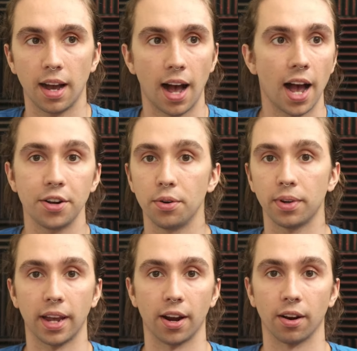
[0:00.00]
I don't
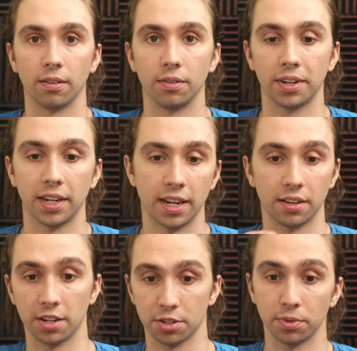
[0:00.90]
care, okay? Now,
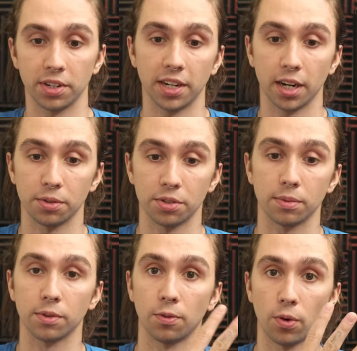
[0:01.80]
customer didn't care was
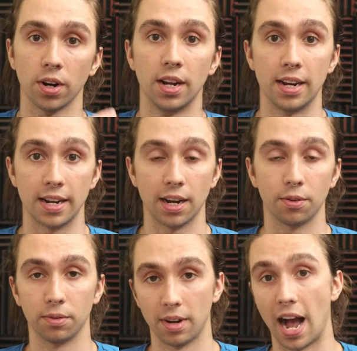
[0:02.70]
number four.
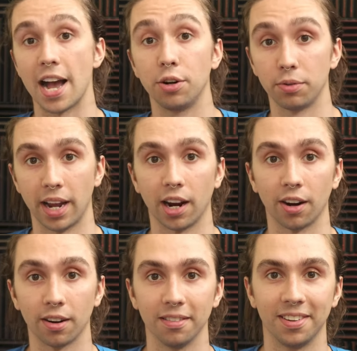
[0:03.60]
Now, I don't
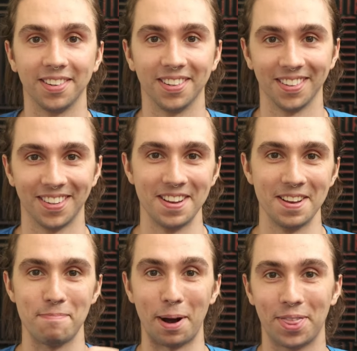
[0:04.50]
care
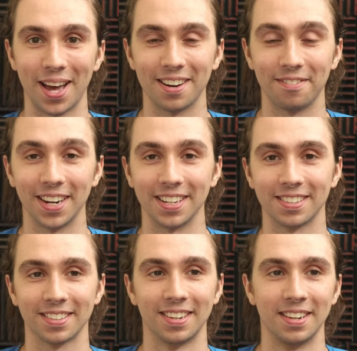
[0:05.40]
about that
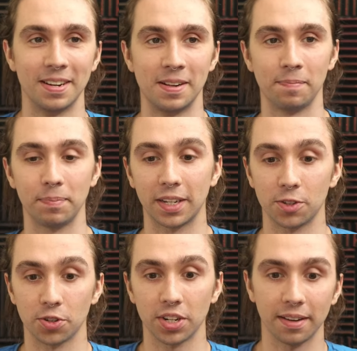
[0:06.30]
advice
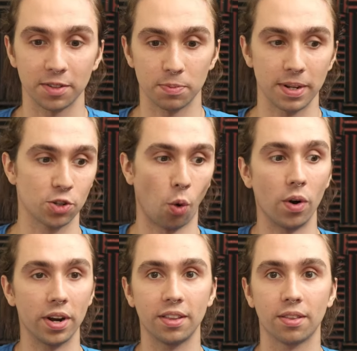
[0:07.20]
because you're gonna have to spend
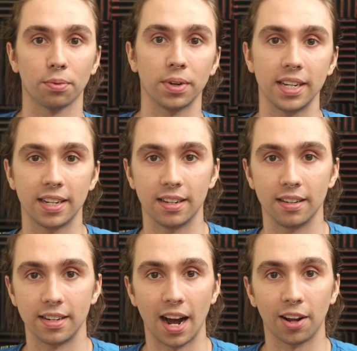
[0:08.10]
twenty-three
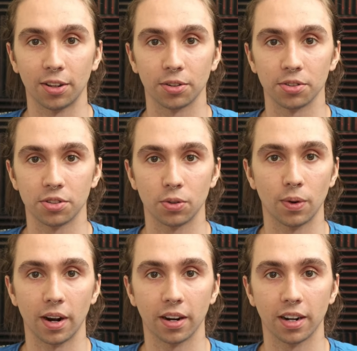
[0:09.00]
dollars to
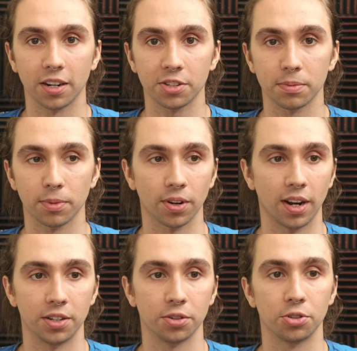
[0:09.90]
acquire a customer
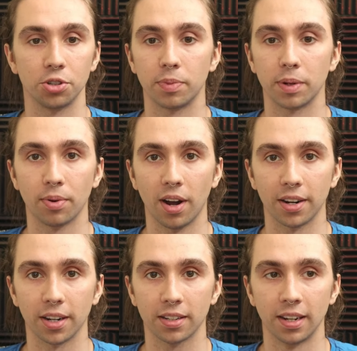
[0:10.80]
on your stupid
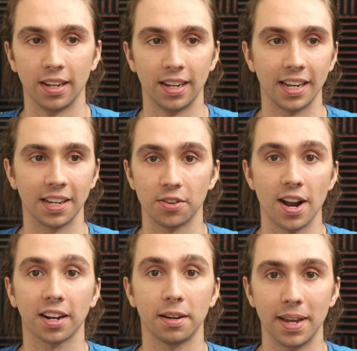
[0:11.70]
product and you're
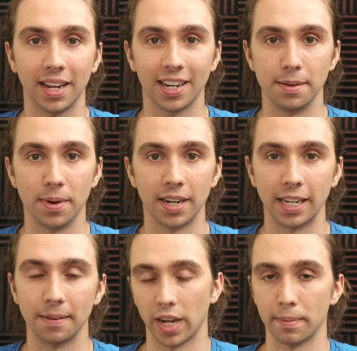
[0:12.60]
not gonna make any
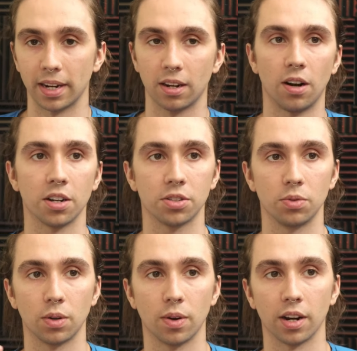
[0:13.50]
money. Again, my cost
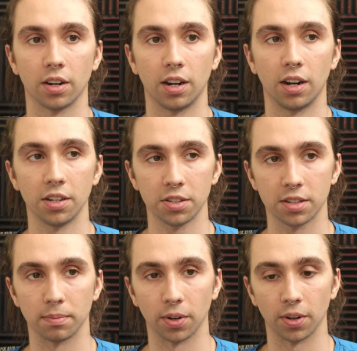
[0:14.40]
to acquire a
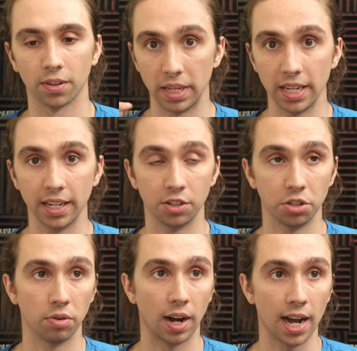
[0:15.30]
customer being
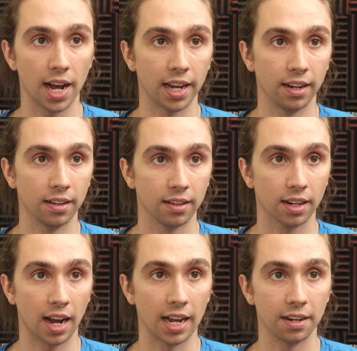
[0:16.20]
too high
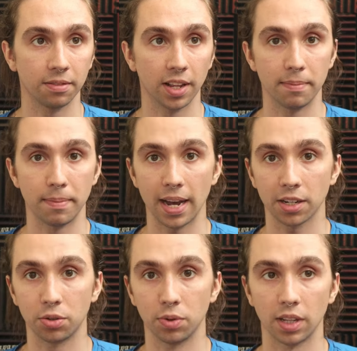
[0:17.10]
kind of led back
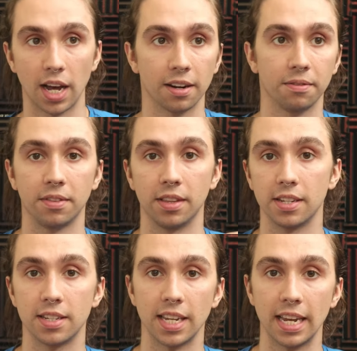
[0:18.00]
to a lot of the
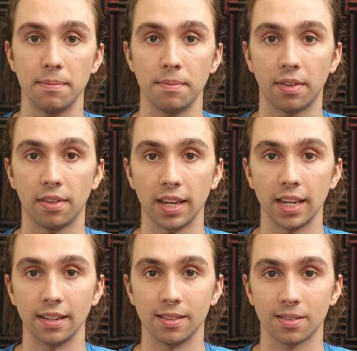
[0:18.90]
same
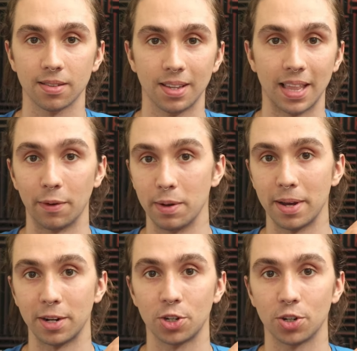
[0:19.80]
things that we
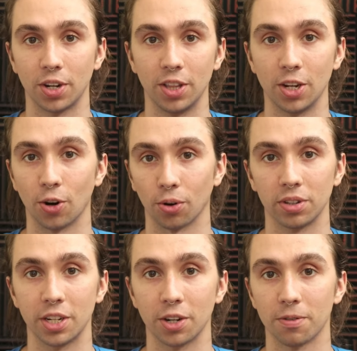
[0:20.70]
mentioned in the
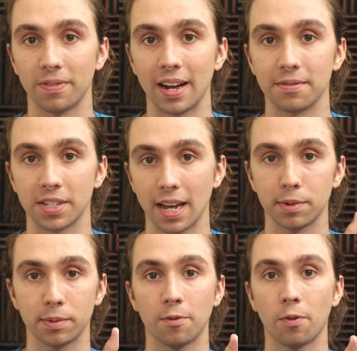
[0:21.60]
earlier five
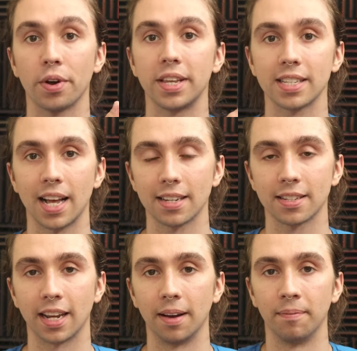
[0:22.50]
steps before this last
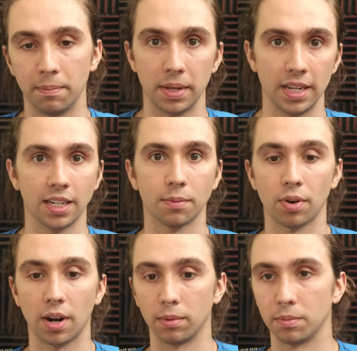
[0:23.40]
step. It being a
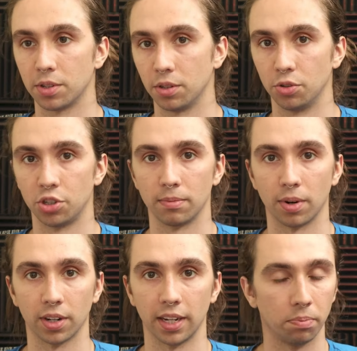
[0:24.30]
problem solution
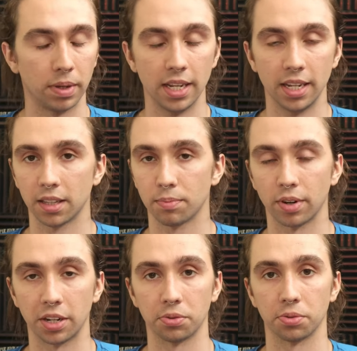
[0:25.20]
market, being the
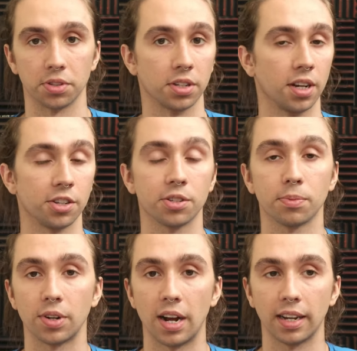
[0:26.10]
price wars, the
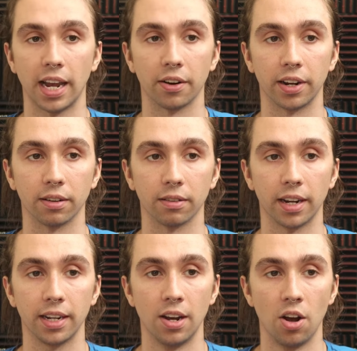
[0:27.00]
customer not caring,
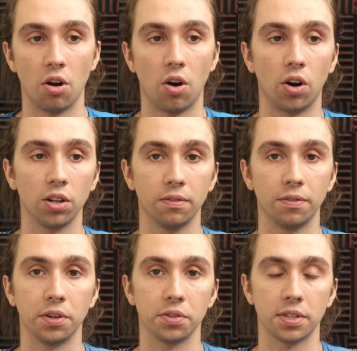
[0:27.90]
right? All of
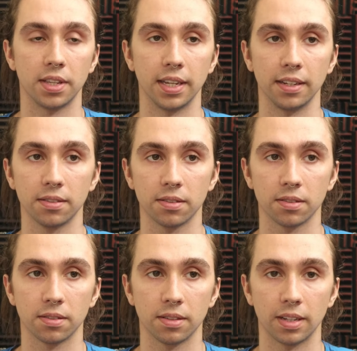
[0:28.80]
those
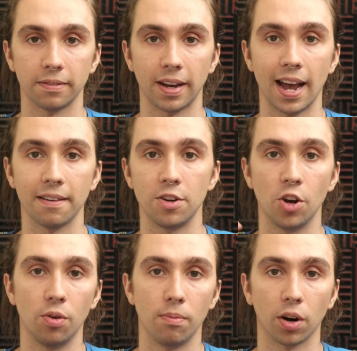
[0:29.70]
things, if I have
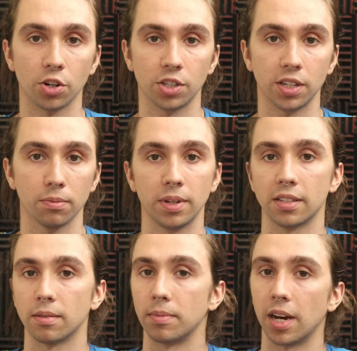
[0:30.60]
no margin there
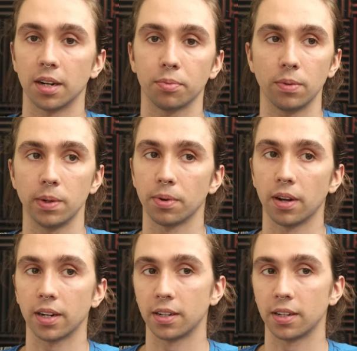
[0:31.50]
because I'm not a premium product,